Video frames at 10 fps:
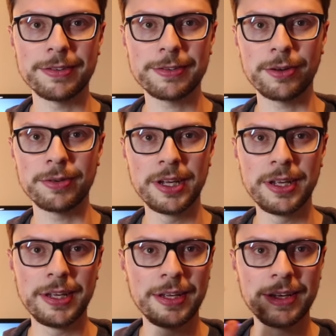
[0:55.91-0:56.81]
So
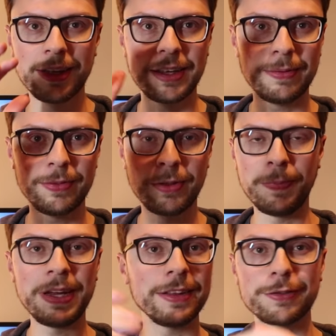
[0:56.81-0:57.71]
them
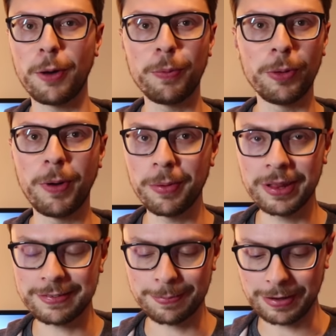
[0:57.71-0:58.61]
being at the top or the bottom of the
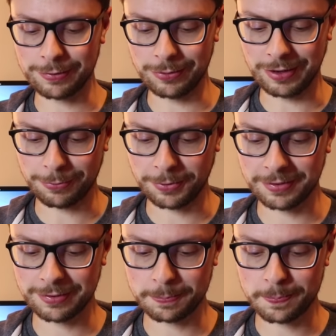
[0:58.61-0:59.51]
list makes no
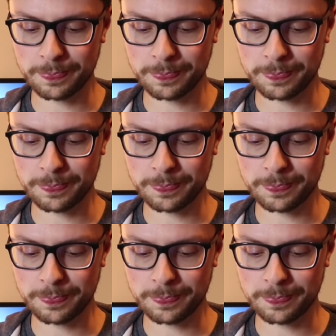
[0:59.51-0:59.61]
difference.